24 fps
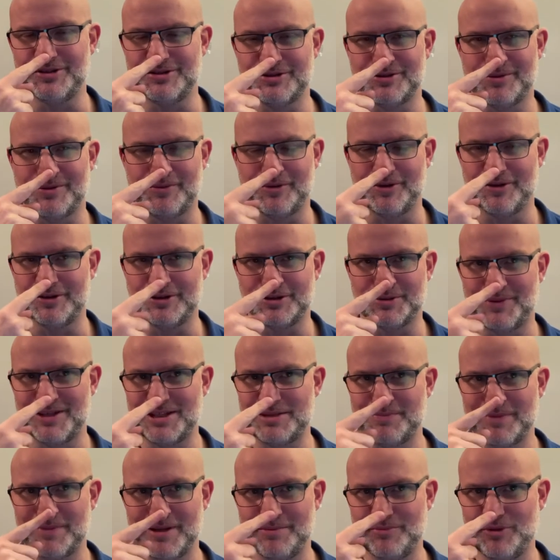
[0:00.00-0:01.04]
So I'm going to press
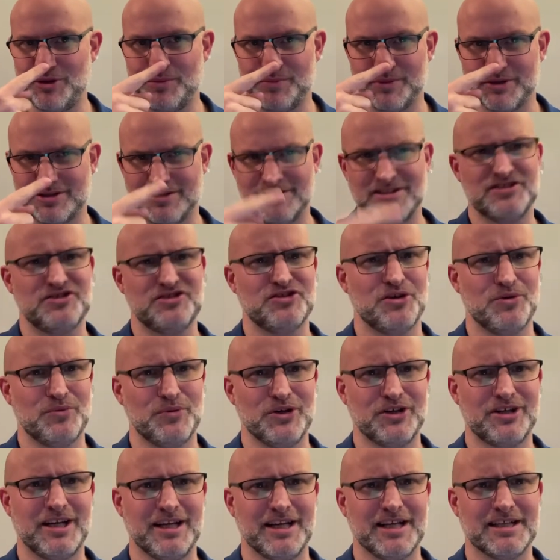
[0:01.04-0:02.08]
my mute button. It's not
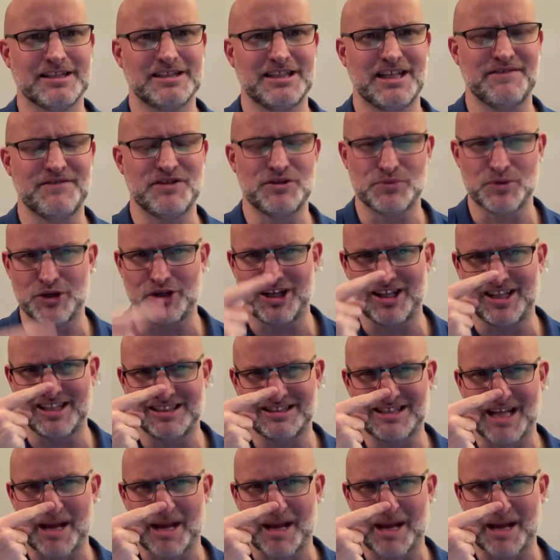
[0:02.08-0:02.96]
working. Let's see if it's working.